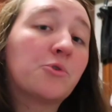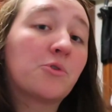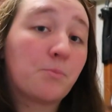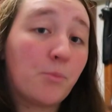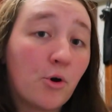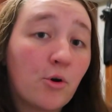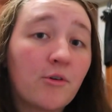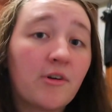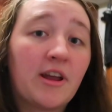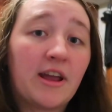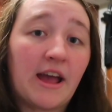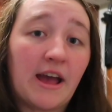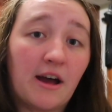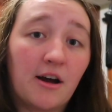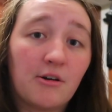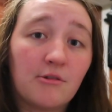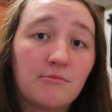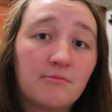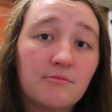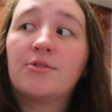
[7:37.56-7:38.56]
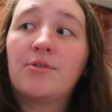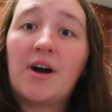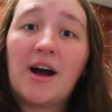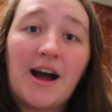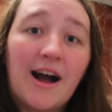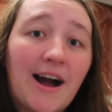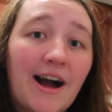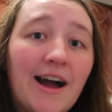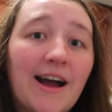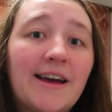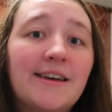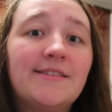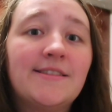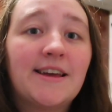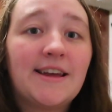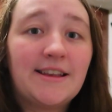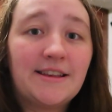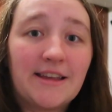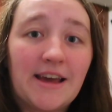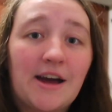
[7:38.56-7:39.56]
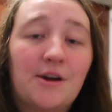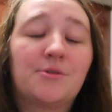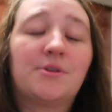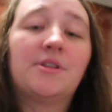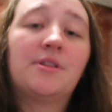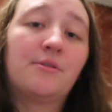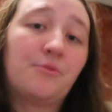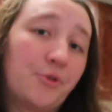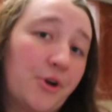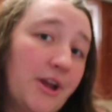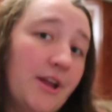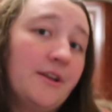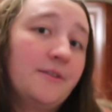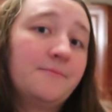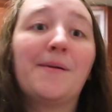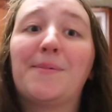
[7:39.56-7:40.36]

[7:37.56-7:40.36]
was pouring out, so I laid down in the rain.